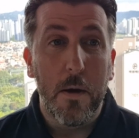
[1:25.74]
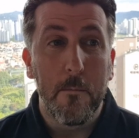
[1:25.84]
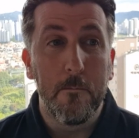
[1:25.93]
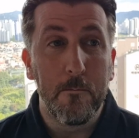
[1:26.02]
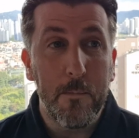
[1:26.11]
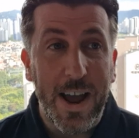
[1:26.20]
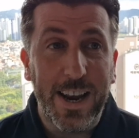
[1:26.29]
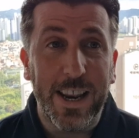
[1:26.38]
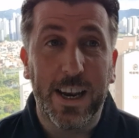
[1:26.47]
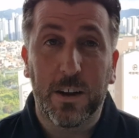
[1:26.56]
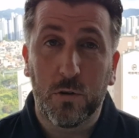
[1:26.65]

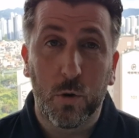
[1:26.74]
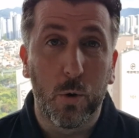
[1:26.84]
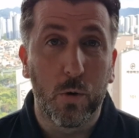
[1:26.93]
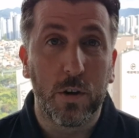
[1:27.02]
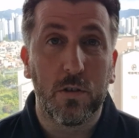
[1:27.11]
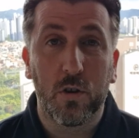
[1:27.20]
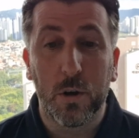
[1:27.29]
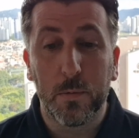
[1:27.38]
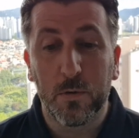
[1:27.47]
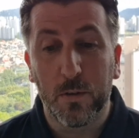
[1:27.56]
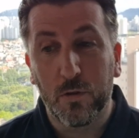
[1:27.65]
manic tour in
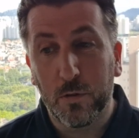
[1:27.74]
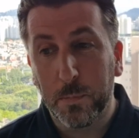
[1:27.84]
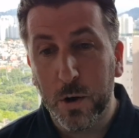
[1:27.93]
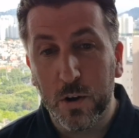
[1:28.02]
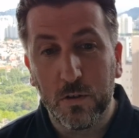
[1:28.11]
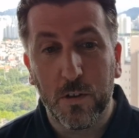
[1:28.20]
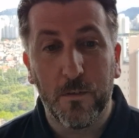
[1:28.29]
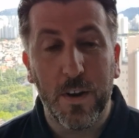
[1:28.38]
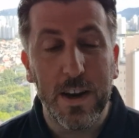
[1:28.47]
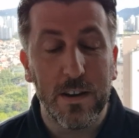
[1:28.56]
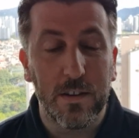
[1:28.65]
terms of Spurs
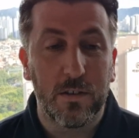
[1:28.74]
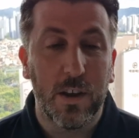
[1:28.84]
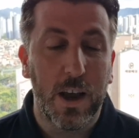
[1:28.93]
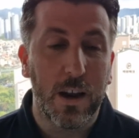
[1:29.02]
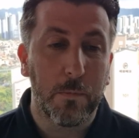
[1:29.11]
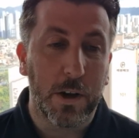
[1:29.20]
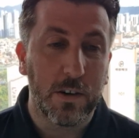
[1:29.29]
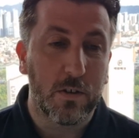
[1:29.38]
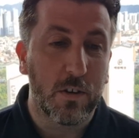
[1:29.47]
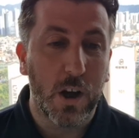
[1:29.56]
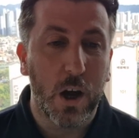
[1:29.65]
events and
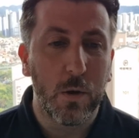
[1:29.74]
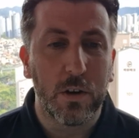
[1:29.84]
places to go.